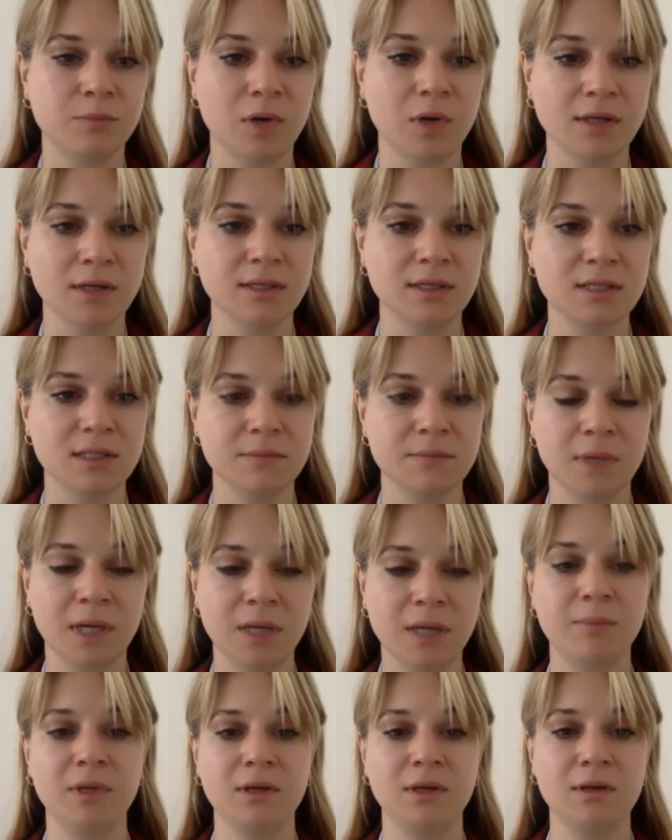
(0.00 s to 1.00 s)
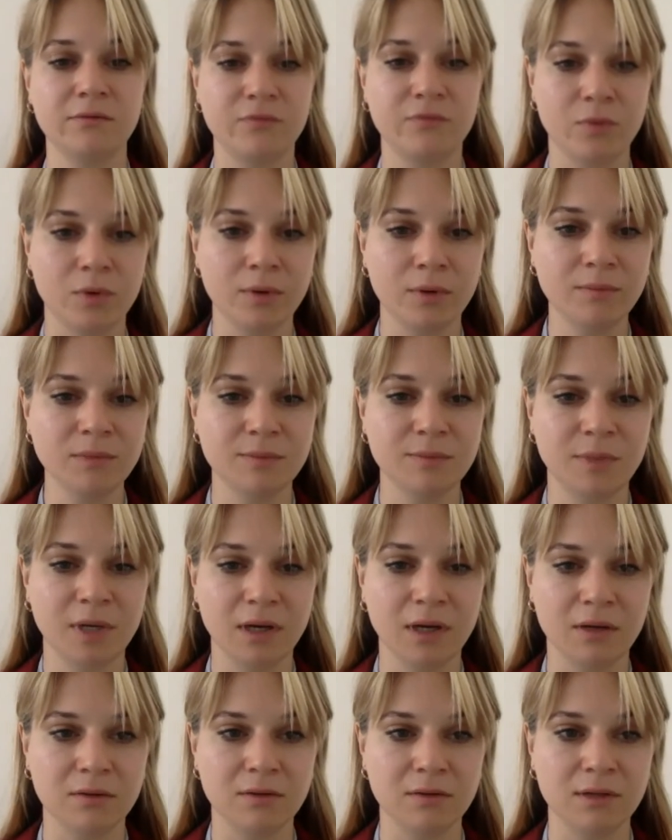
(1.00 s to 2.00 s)
process might be informed by
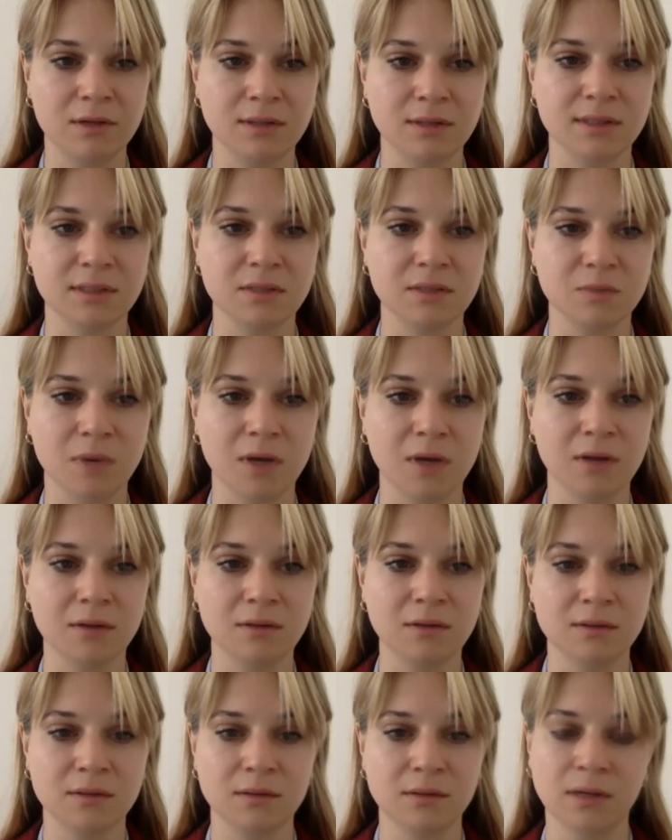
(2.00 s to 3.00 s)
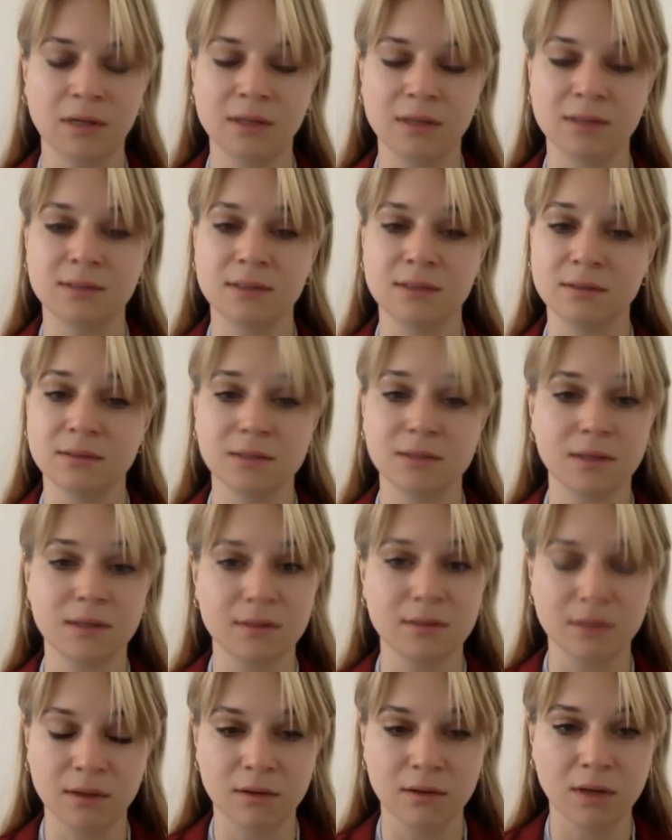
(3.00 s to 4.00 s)
other things as well. That's things like
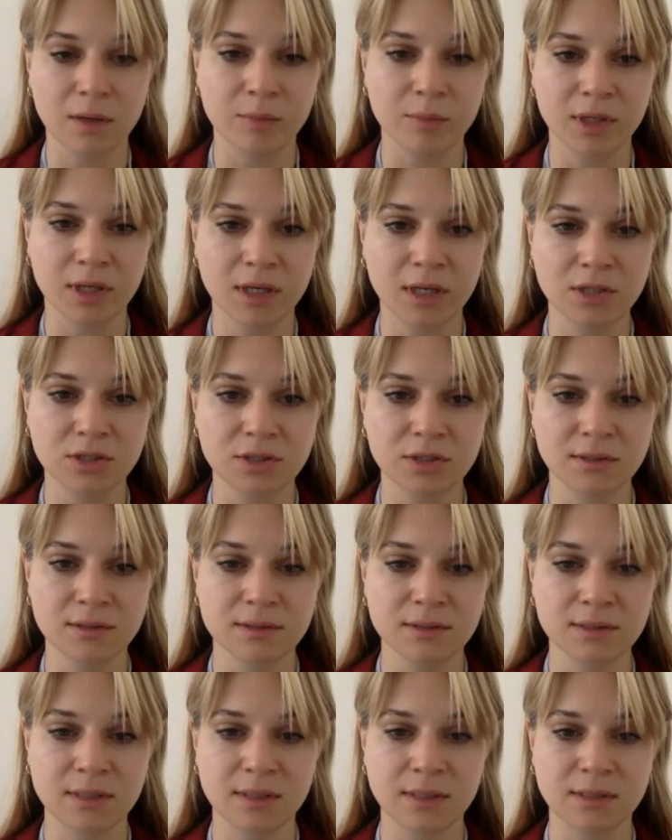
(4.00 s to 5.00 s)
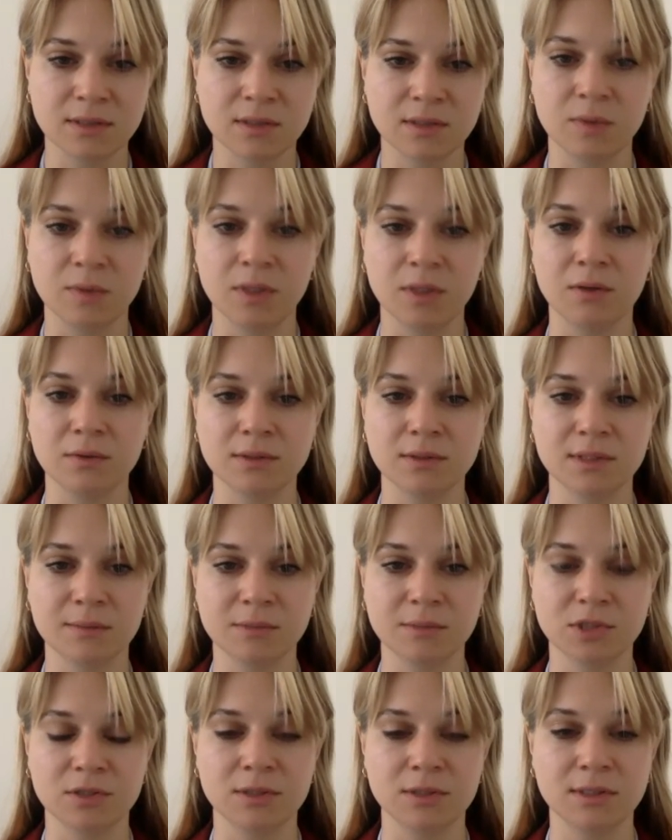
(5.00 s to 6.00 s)
legal obligations. So we know in some
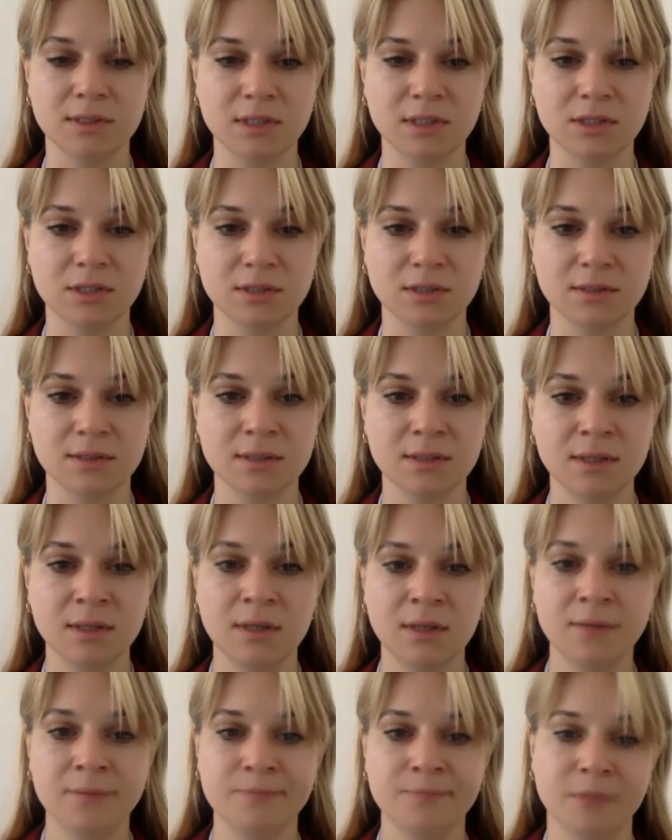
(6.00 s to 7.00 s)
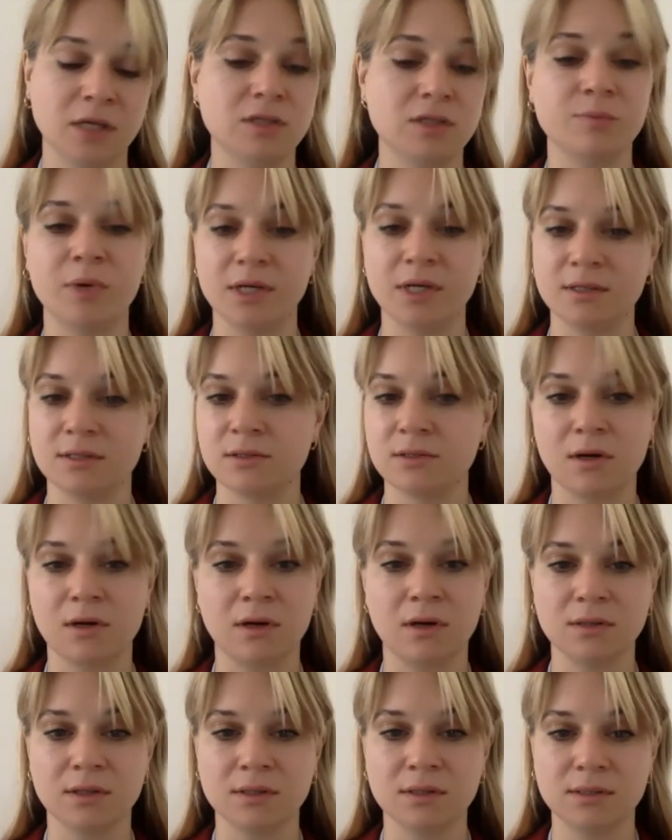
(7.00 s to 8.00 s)
jurisdictions, enterprises are
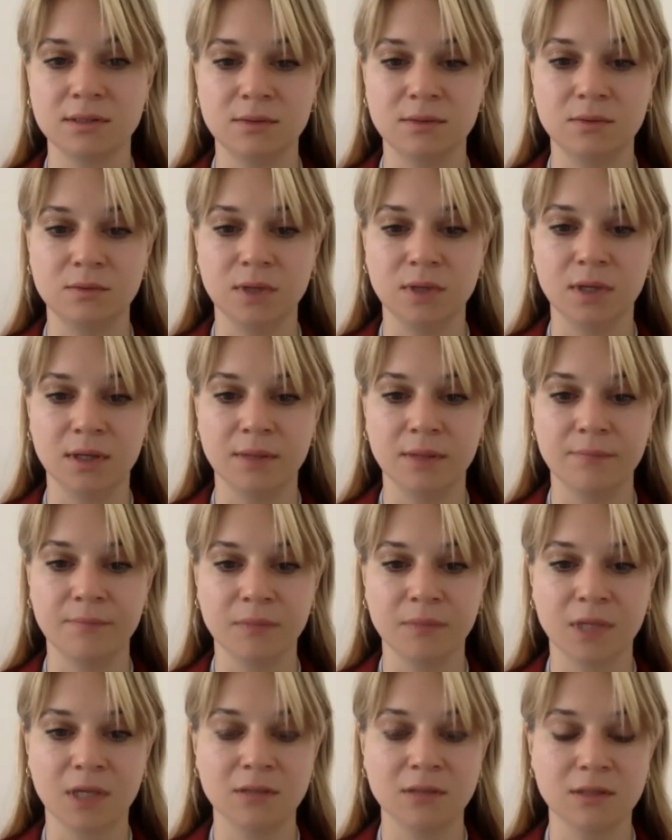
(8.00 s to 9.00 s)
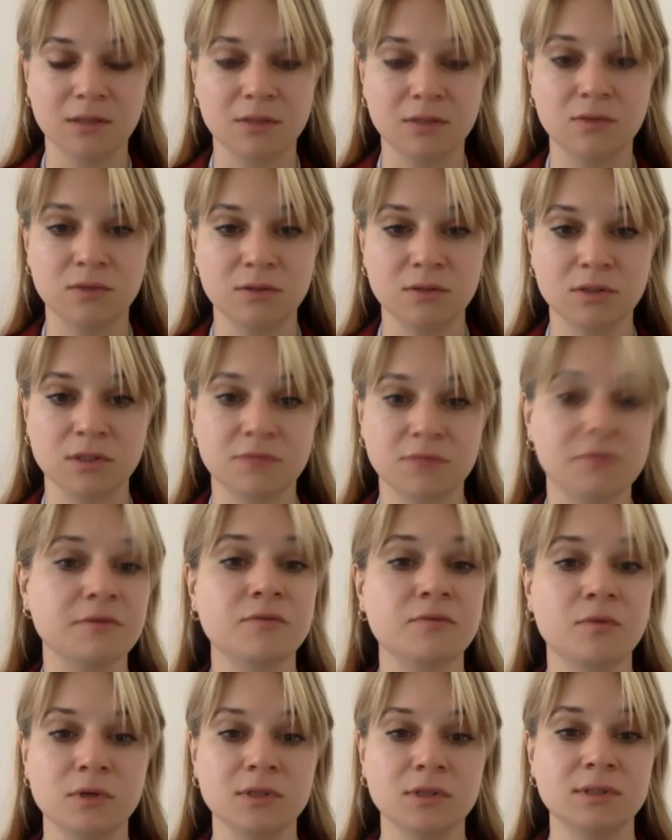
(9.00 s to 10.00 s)
called on to conduct due diligence for
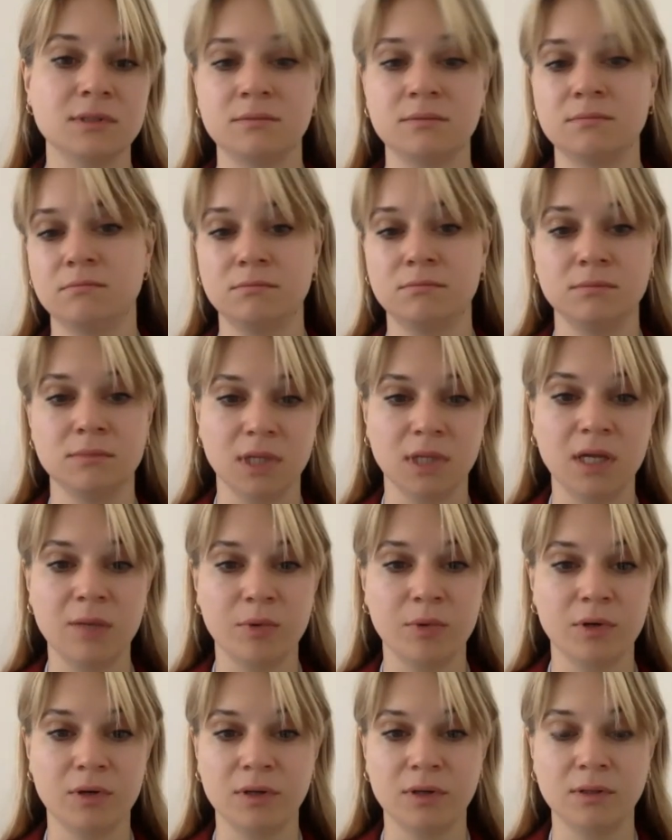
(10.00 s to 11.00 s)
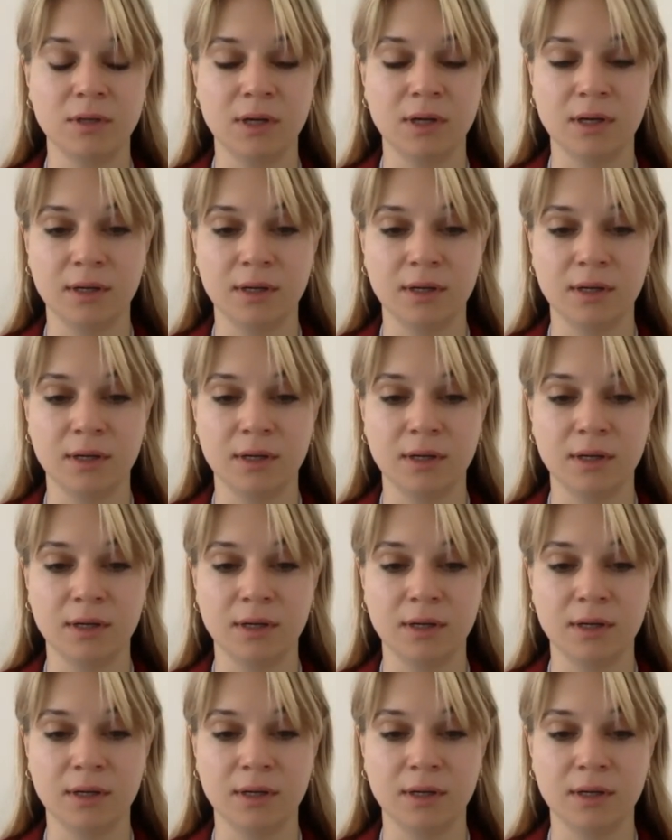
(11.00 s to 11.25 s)
forced labor,